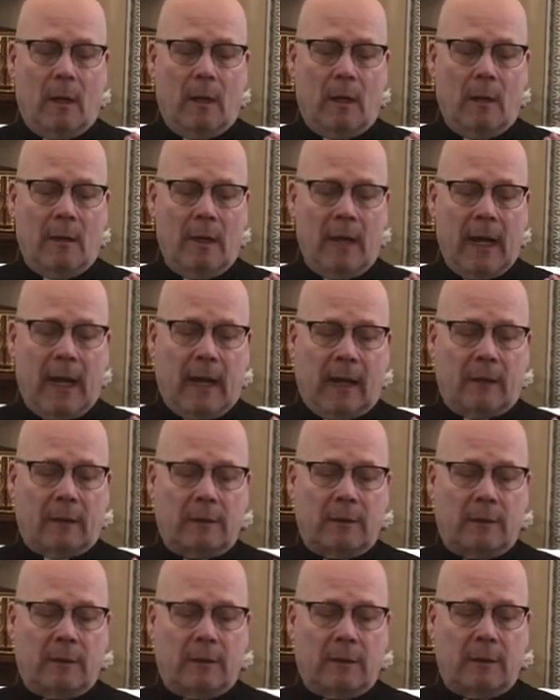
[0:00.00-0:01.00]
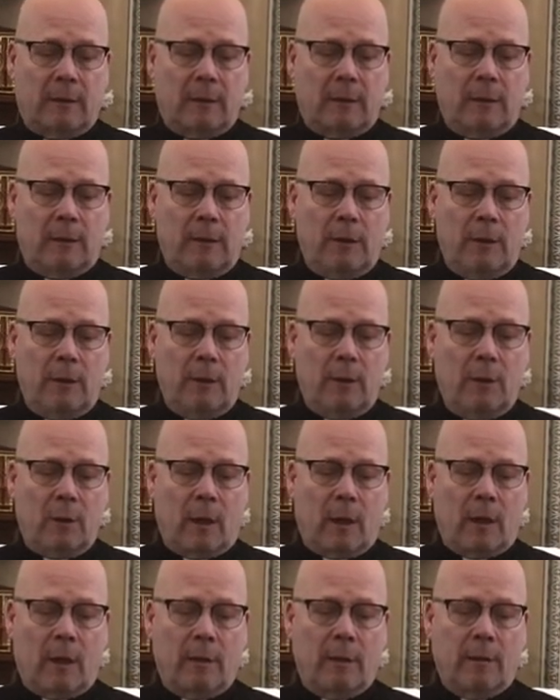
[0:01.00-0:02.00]
Next, you
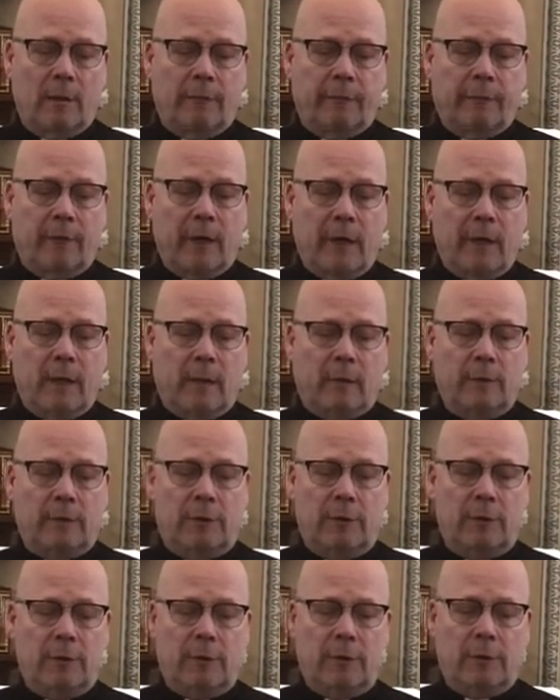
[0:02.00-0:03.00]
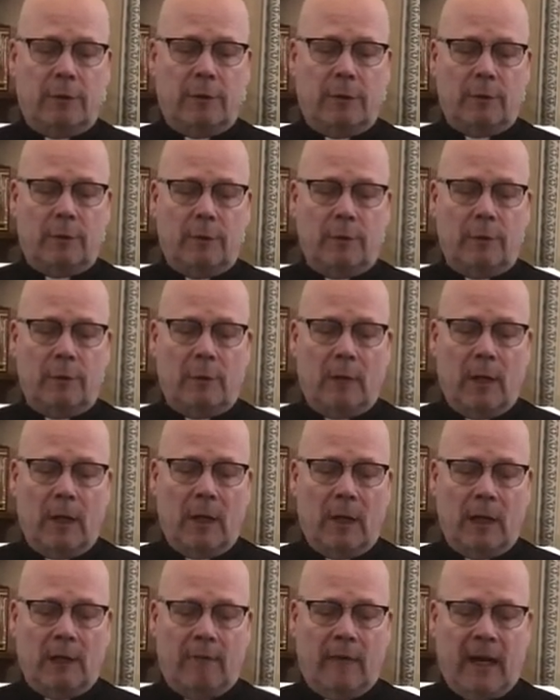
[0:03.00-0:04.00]
are frail due to
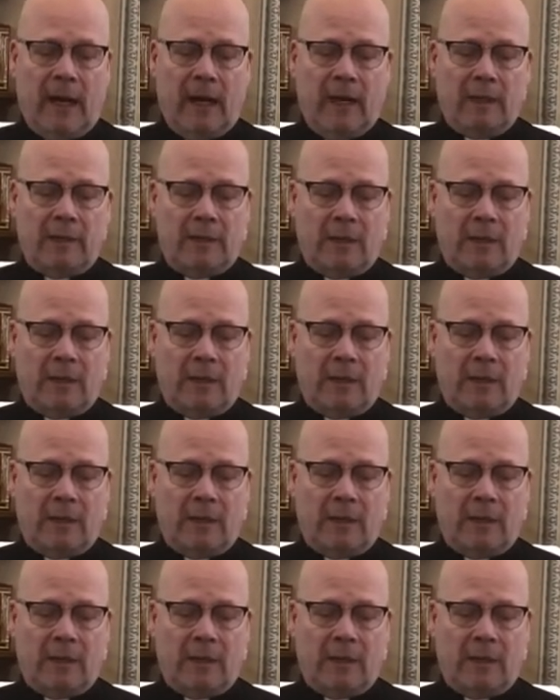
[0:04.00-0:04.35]
advanced